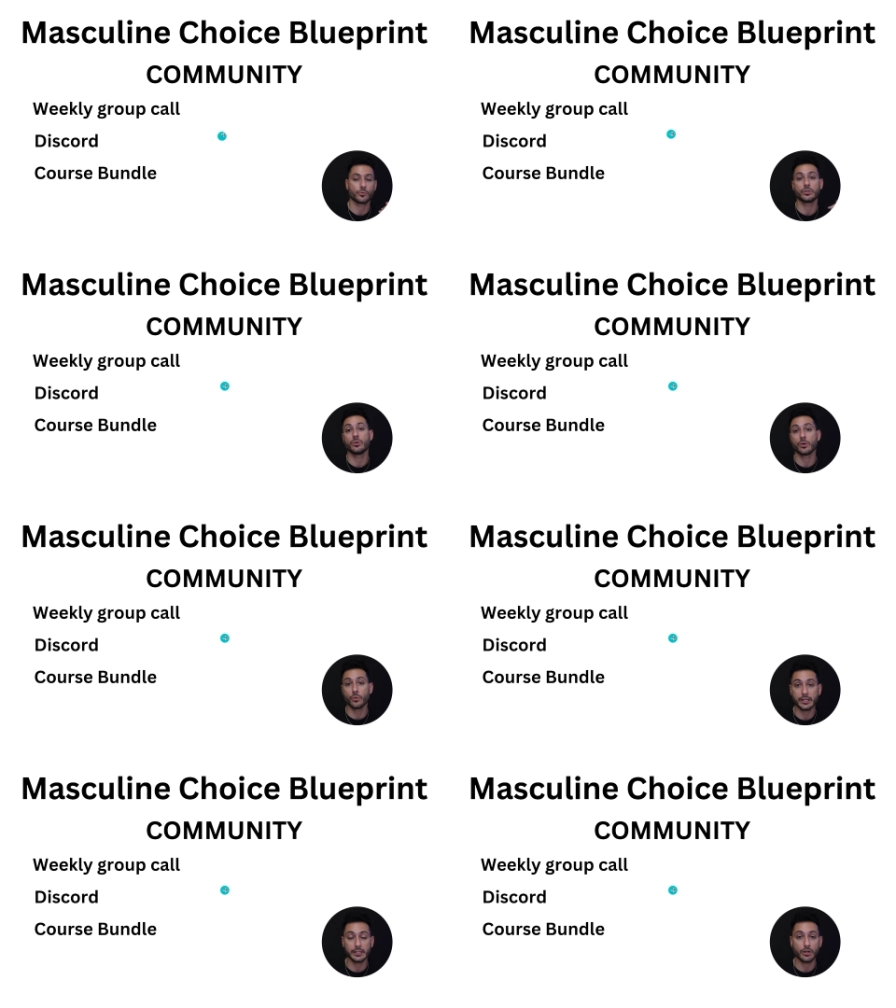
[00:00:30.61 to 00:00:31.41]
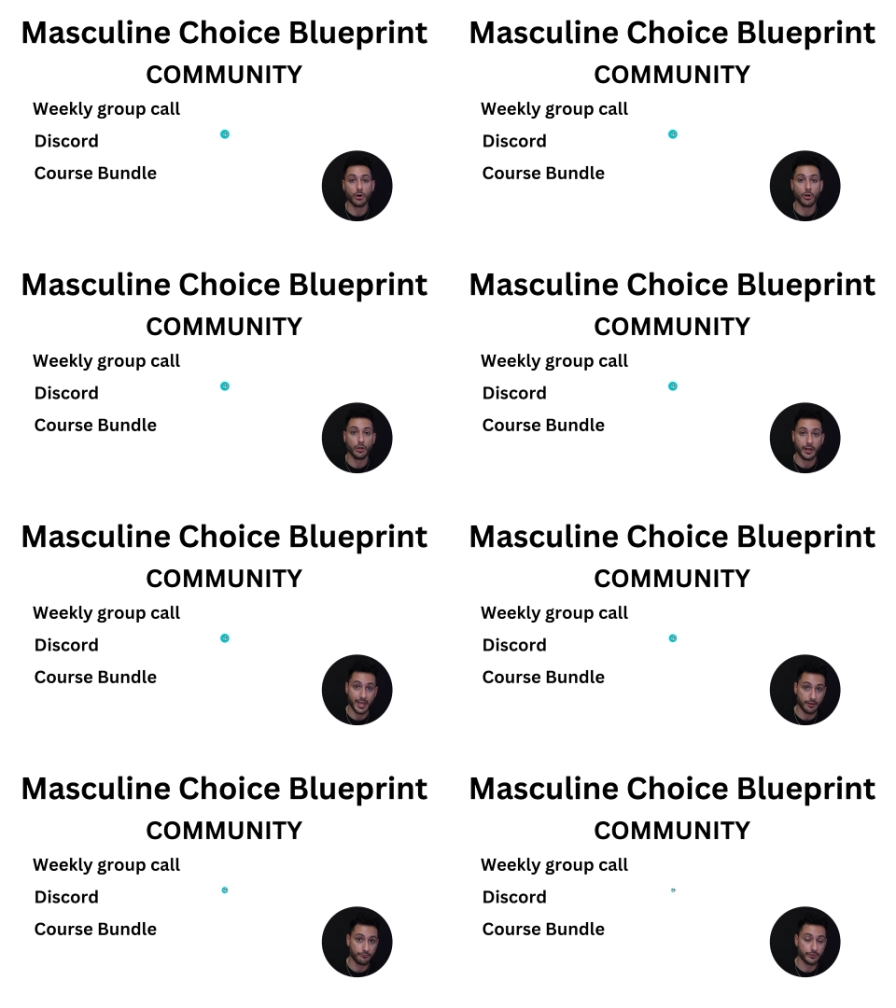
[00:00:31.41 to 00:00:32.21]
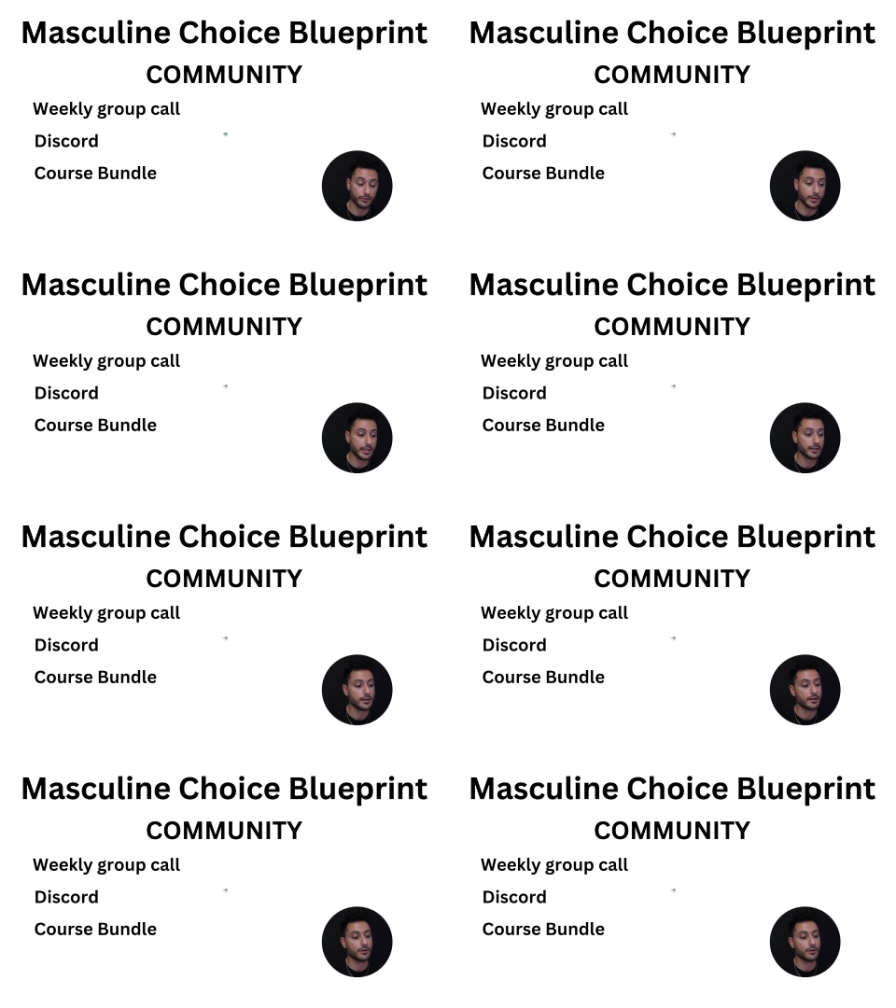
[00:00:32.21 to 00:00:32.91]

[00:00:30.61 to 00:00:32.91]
we do a weekly call every week.